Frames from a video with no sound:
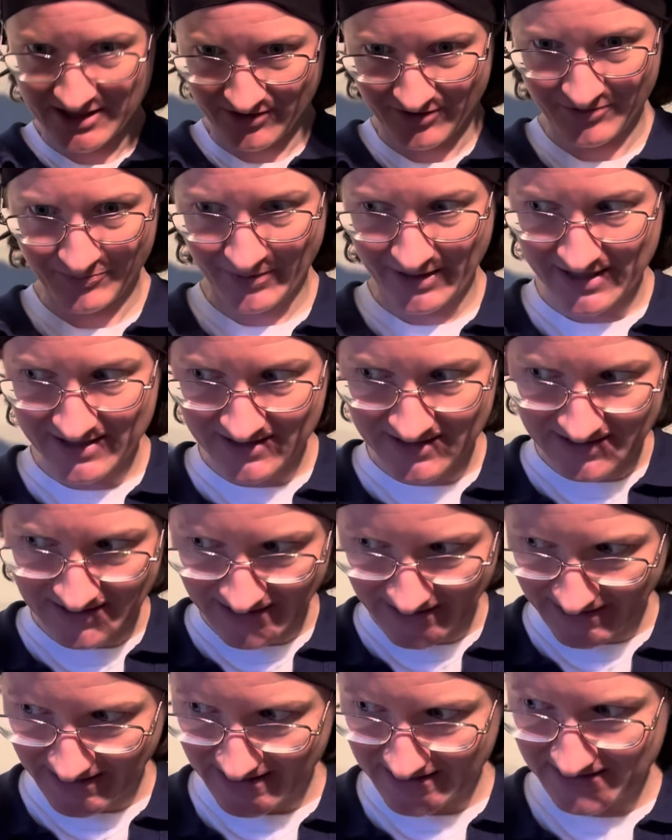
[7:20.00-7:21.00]
on places
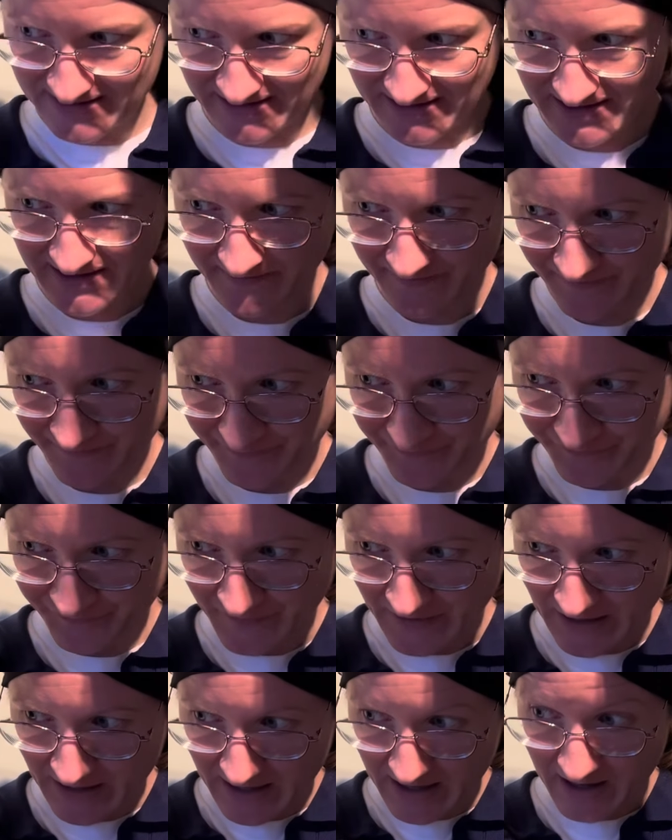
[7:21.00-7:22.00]
like Etsy.
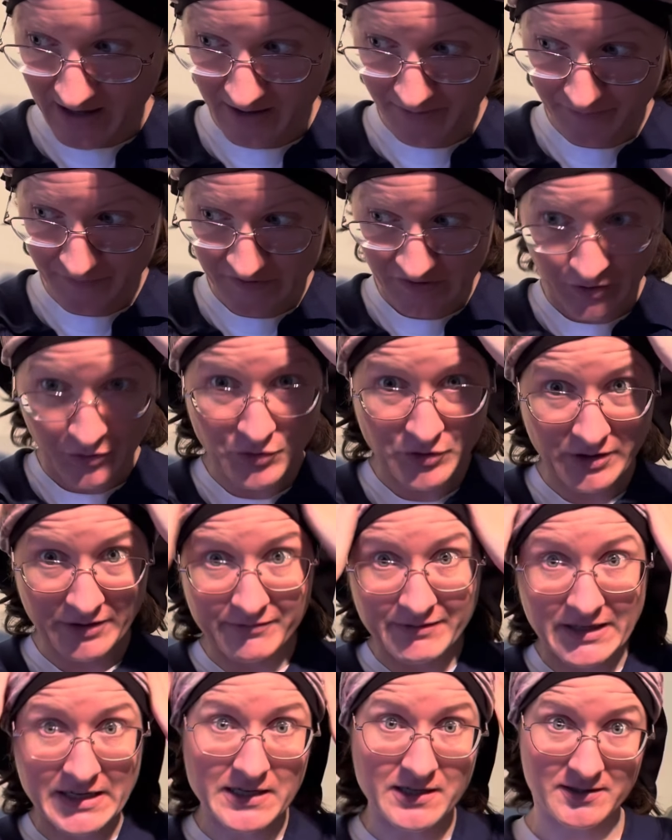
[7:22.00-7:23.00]
So you can
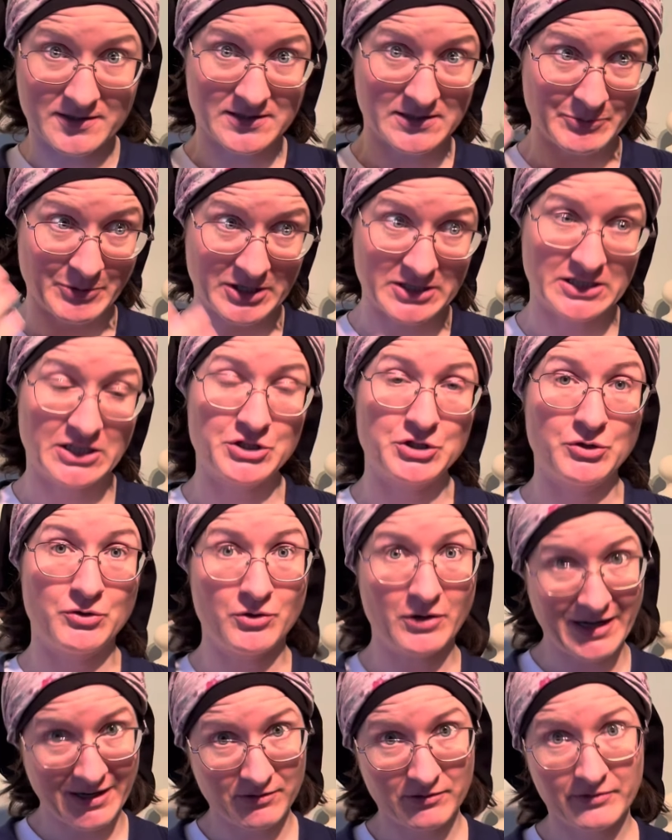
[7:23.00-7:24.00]
really customise it to your
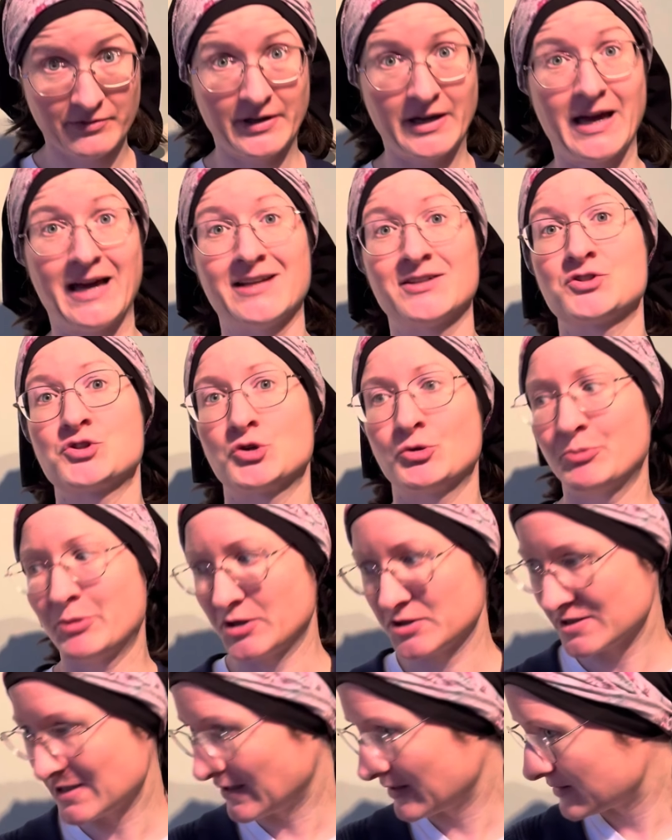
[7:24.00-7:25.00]
outfit and to your
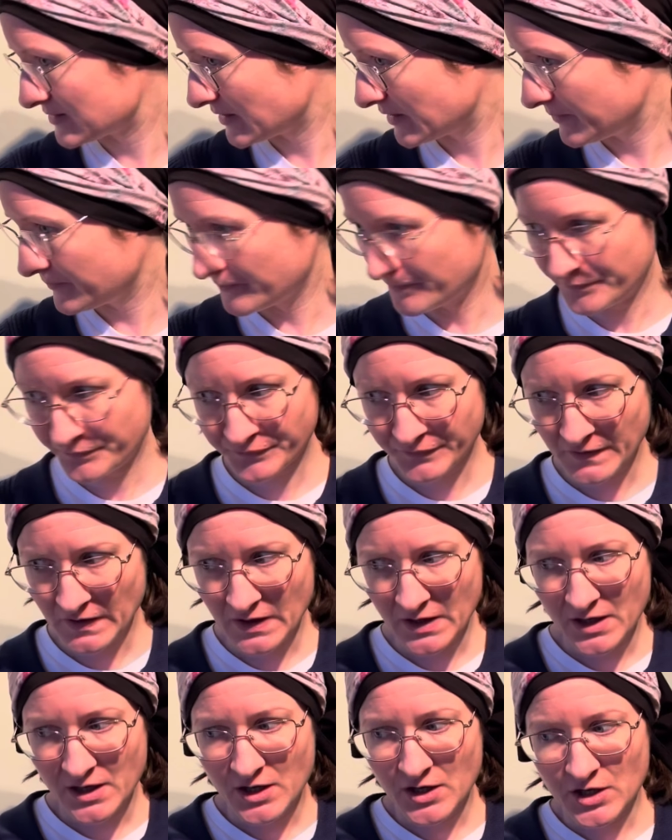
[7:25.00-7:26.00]
personality.
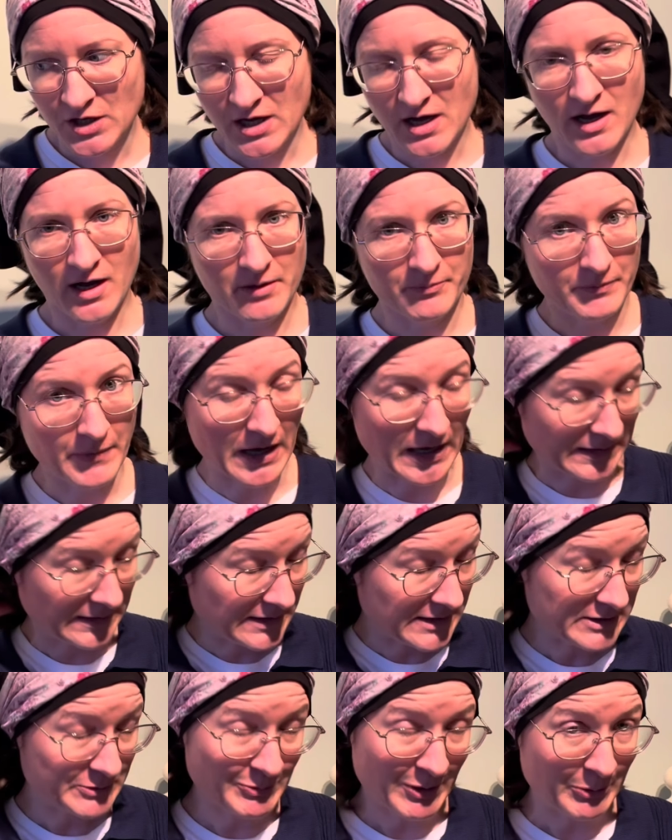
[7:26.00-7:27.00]
And
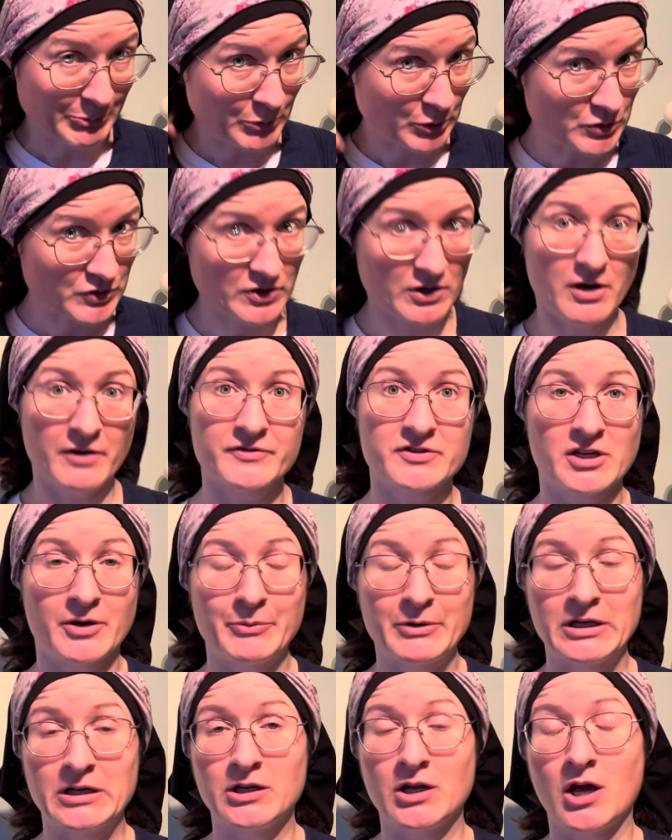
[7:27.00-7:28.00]
these bamboo scarves come
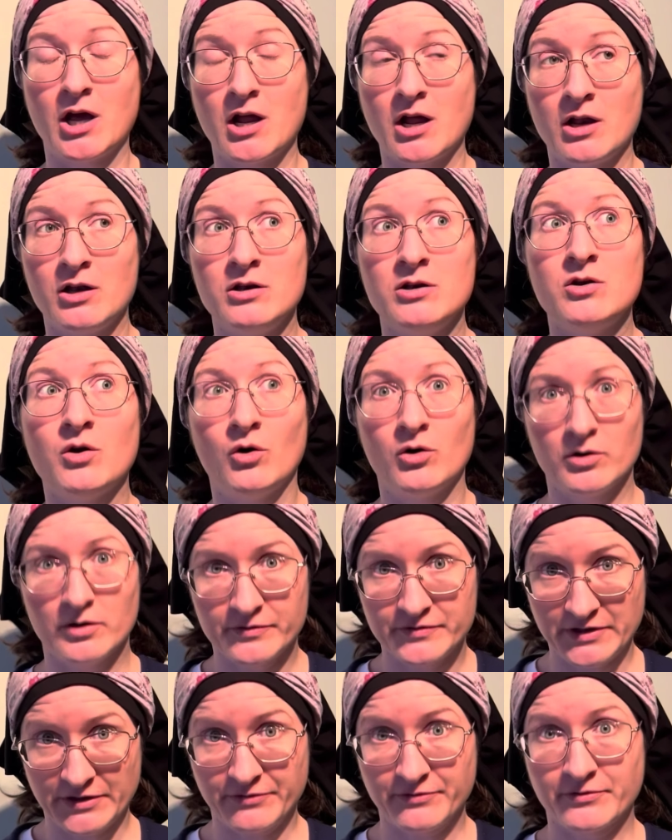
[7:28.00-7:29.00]
in a lot of
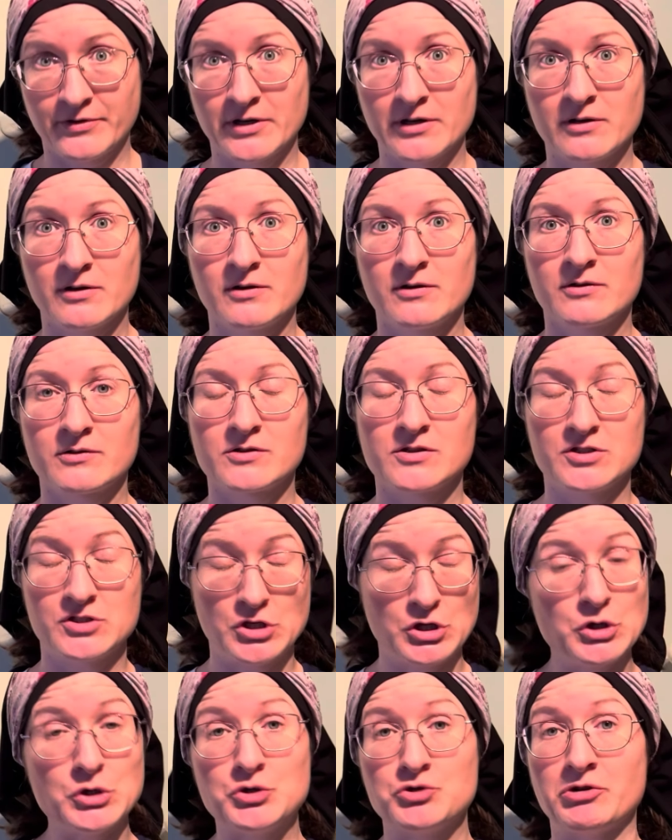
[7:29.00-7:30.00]
different, there's a
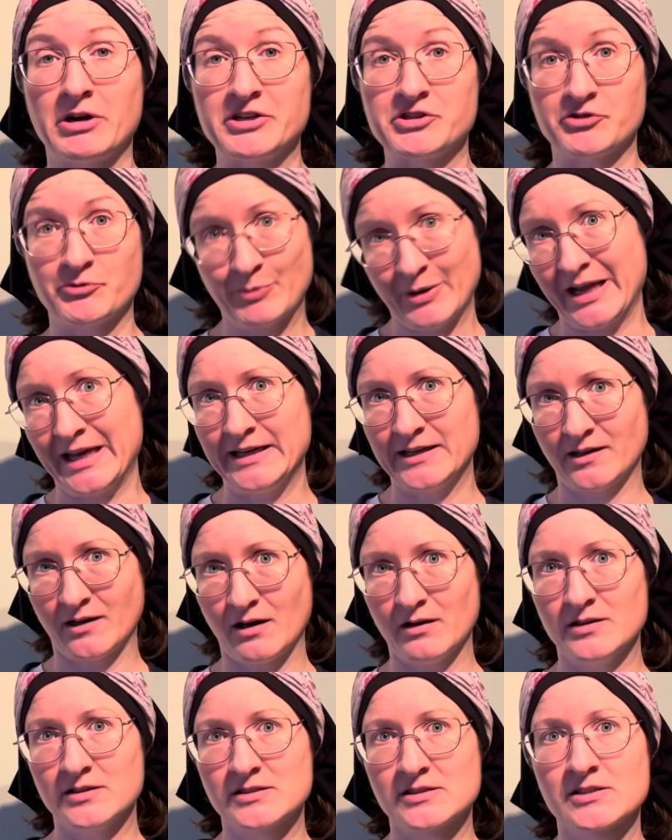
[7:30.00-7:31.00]
huge range of plain
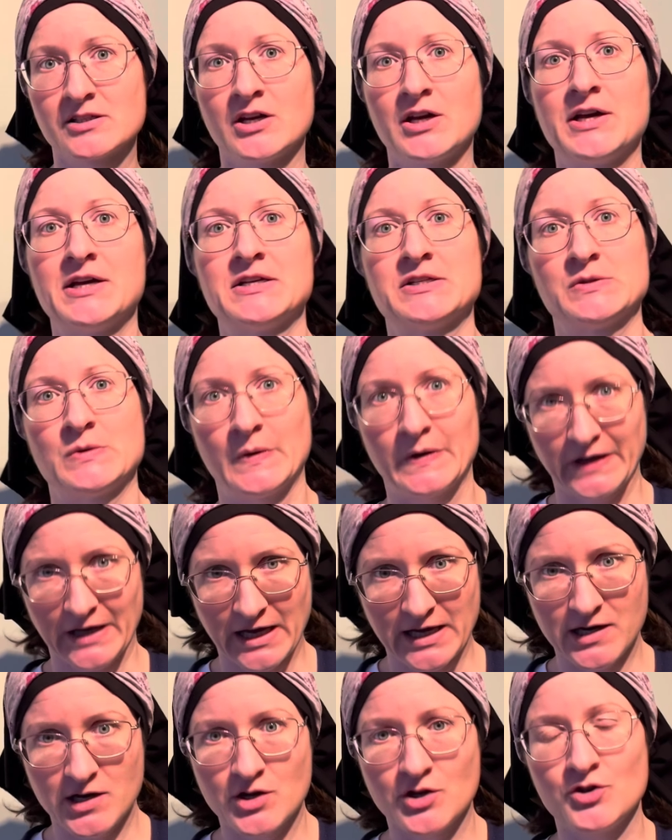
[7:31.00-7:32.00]
colours. So
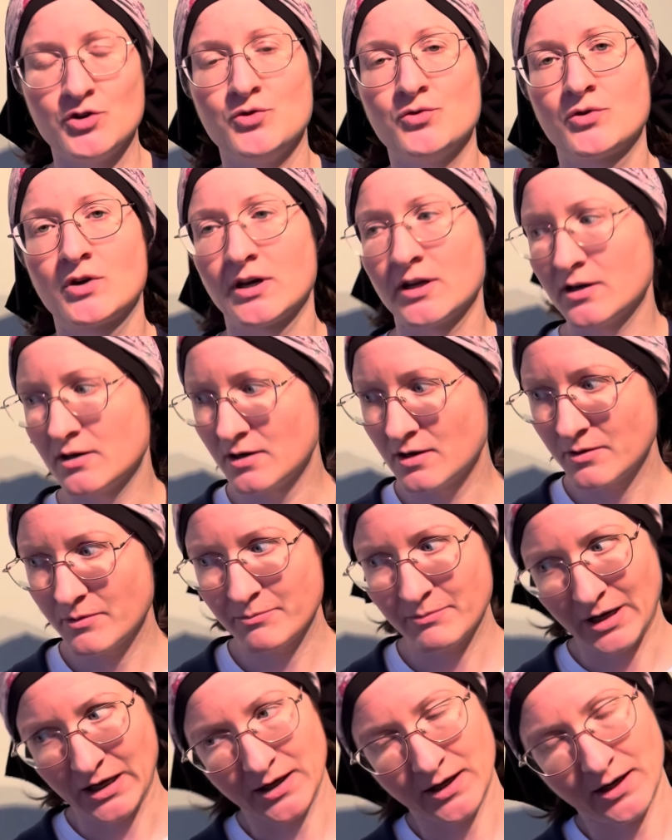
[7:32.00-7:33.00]
again, you can
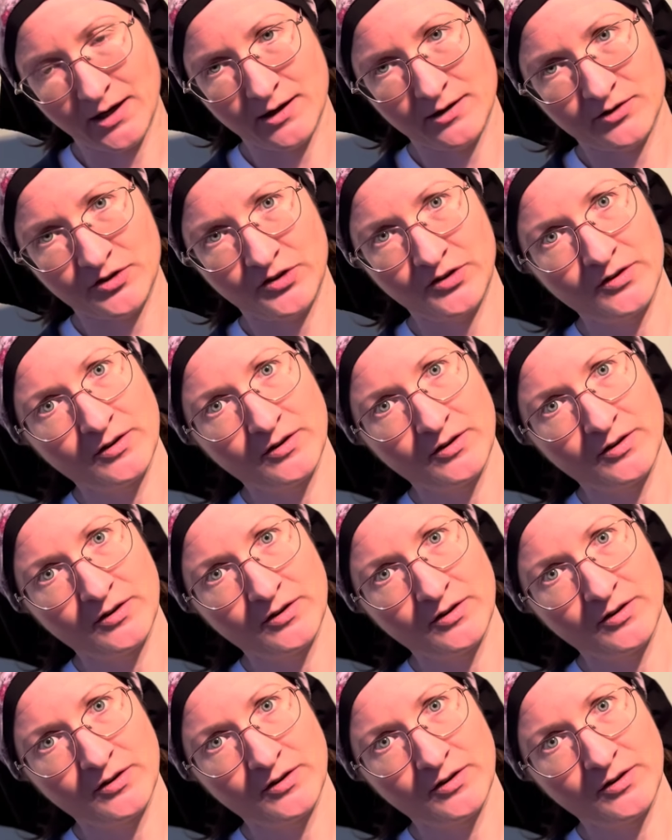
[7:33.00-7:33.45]
make it